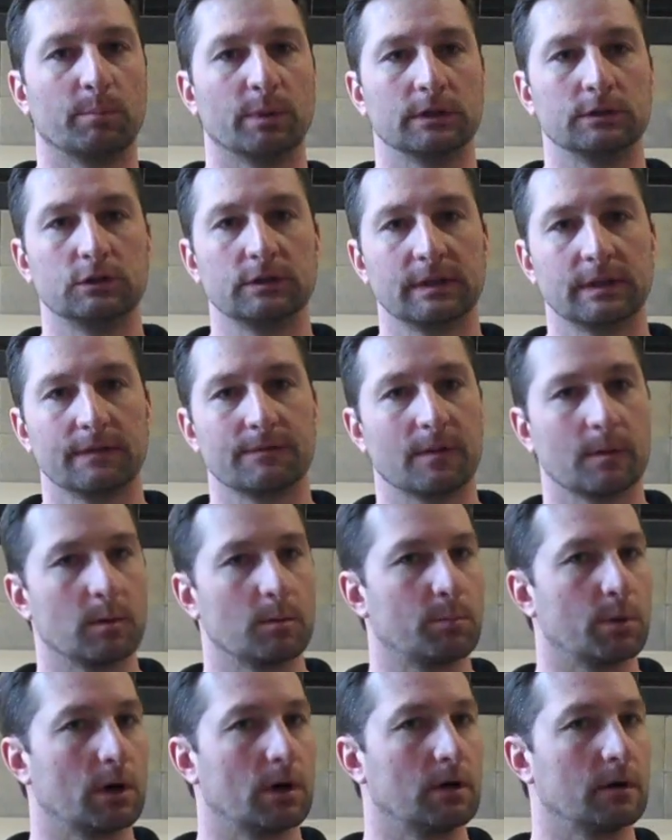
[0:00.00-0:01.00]
but you can give them the
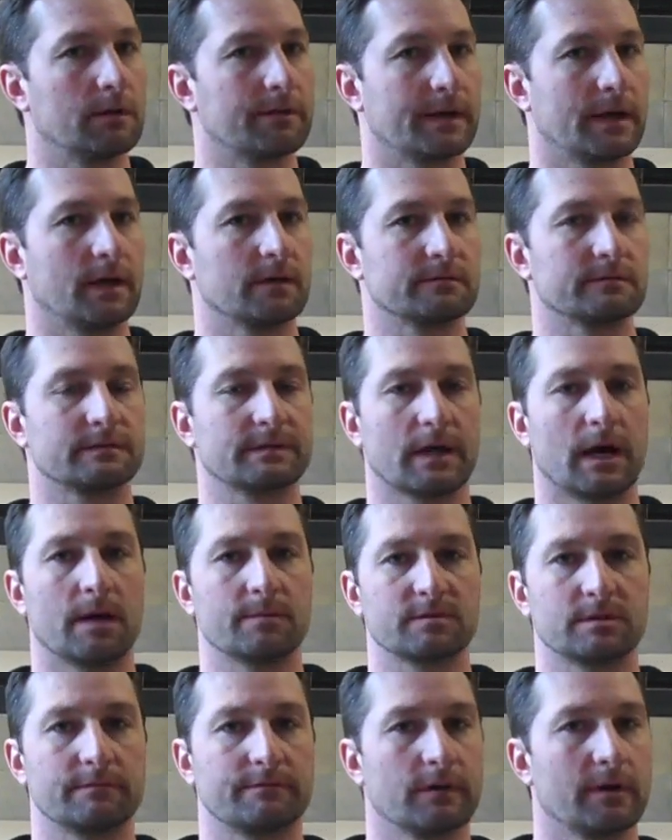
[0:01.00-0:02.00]
ball a thousand
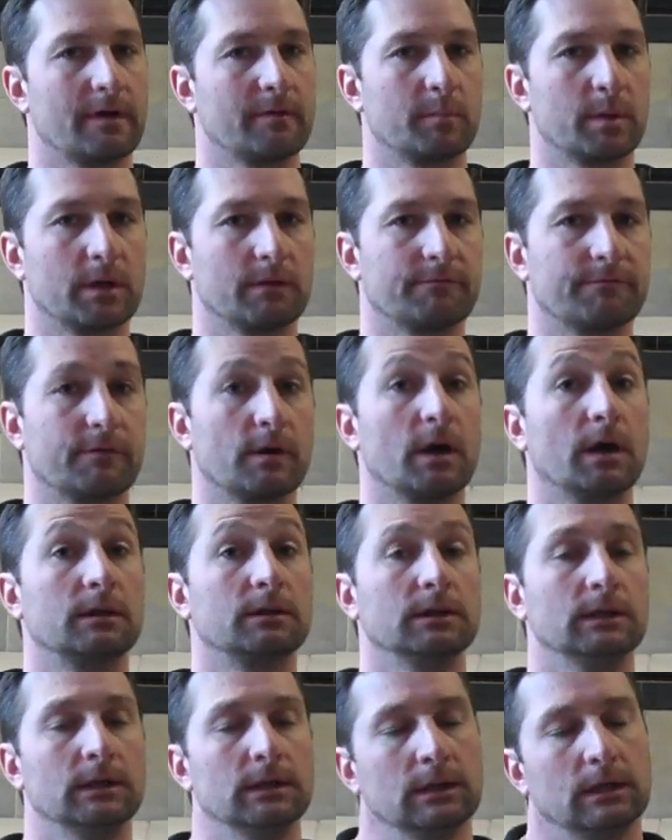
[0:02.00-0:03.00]
times if you don't have anybody up front
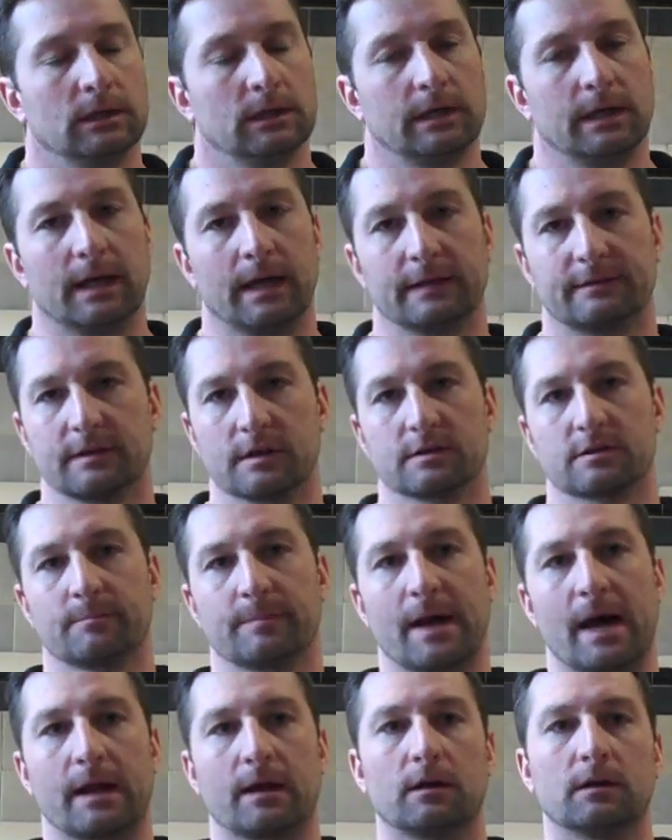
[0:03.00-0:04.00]
uh, it doesn't
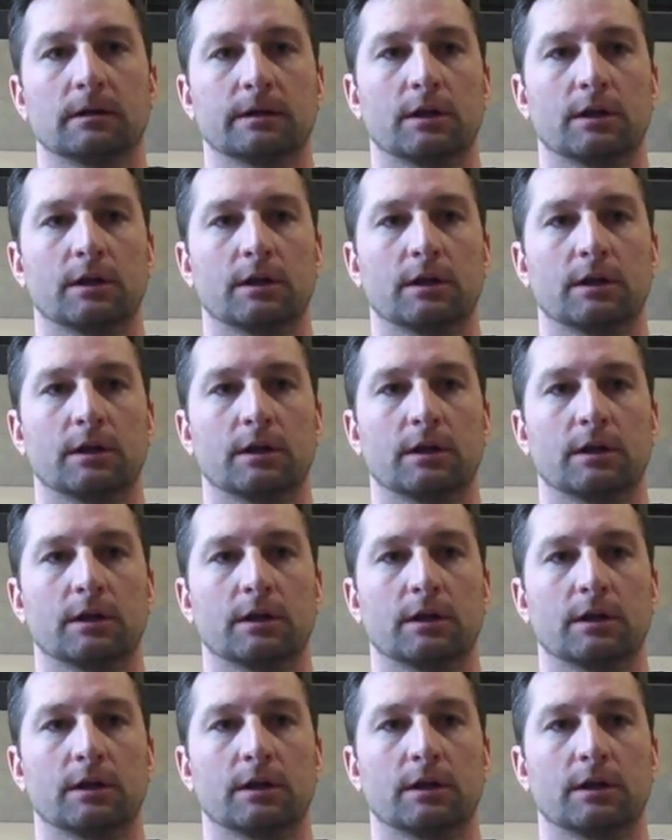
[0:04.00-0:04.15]
matter.